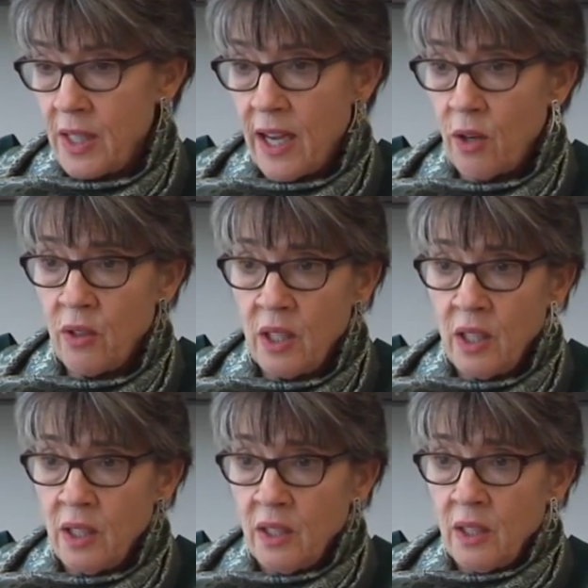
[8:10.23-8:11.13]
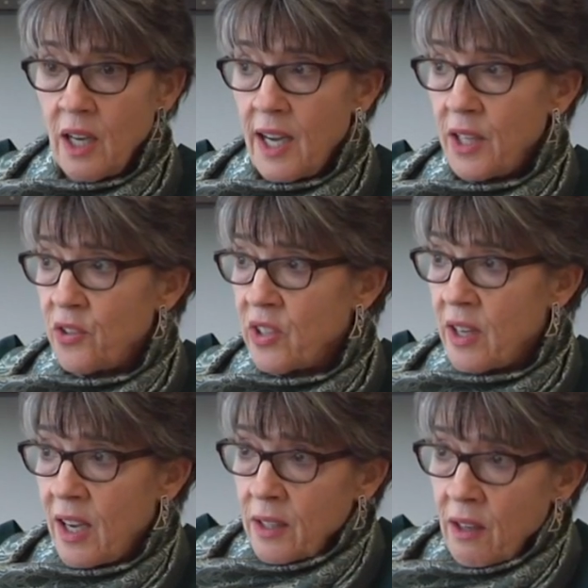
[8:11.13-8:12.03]
Now, I
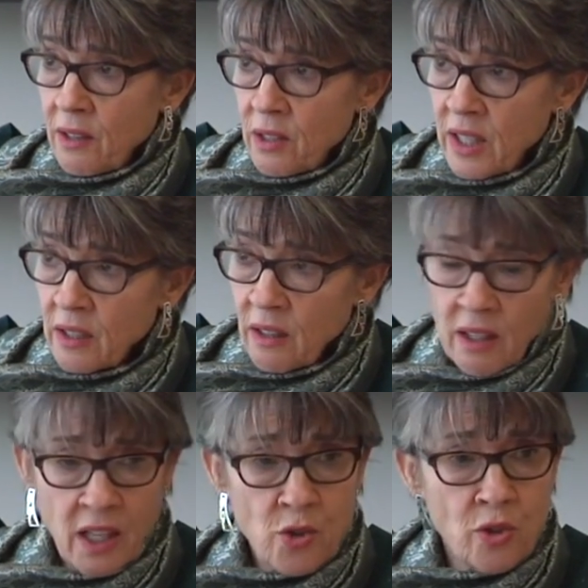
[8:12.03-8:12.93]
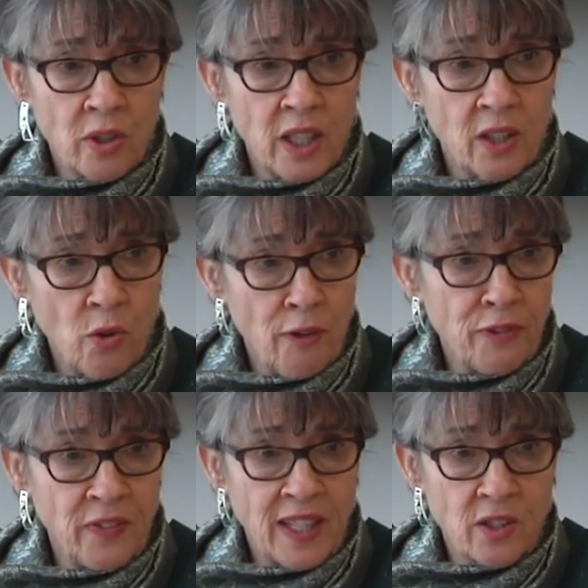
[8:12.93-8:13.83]
think occasionally and
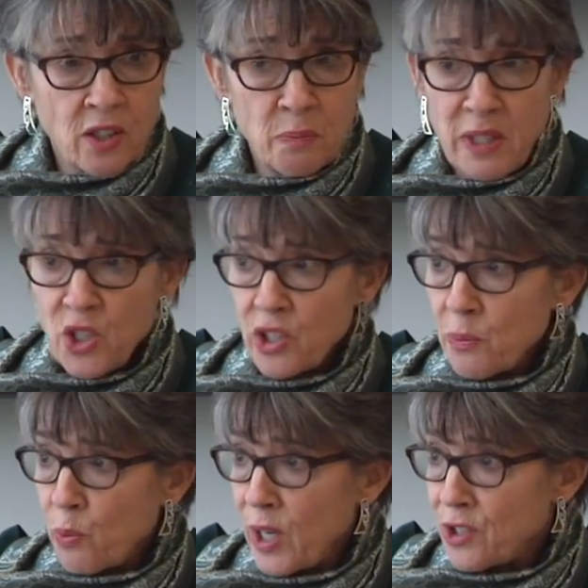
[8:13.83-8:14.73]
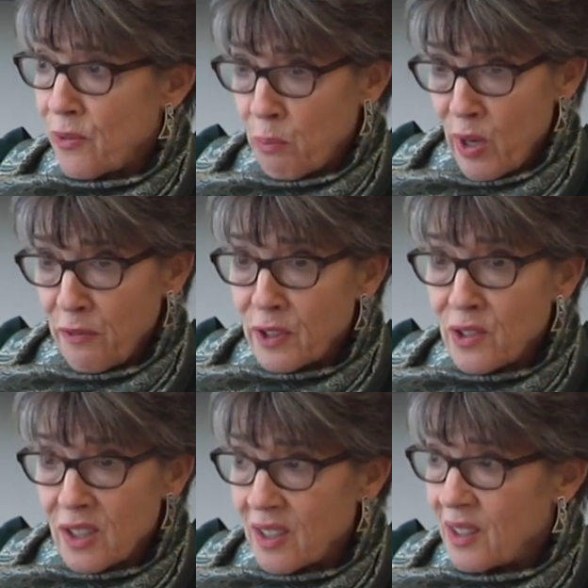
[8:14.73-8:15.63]
often that's a specious
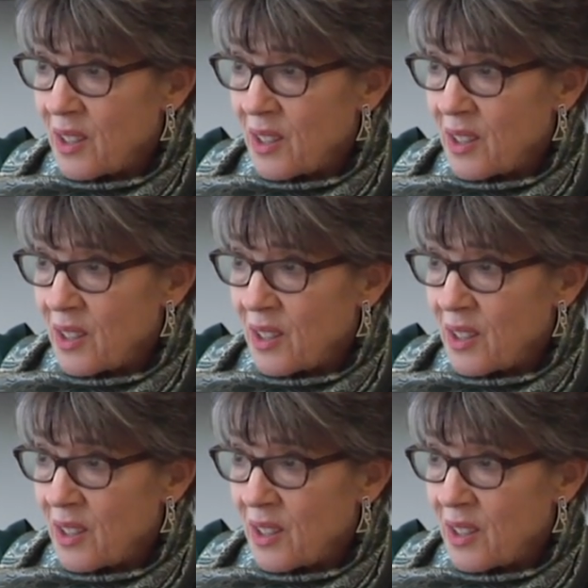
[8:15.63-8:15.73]
preference,